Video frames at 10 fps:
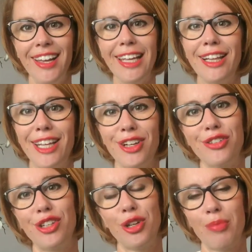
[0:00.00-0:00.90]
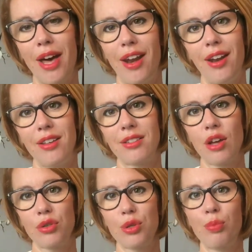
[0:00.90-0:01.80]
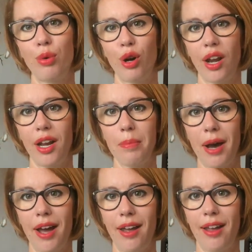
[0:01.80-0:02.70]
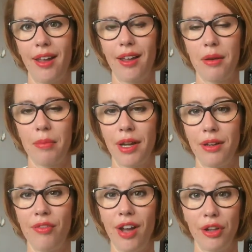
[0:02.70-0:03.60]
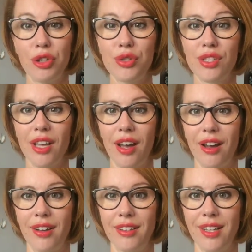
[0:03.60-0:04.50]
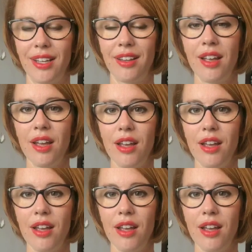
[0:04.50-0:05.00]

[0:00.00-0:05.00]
healing of the humanity, so supported by the values that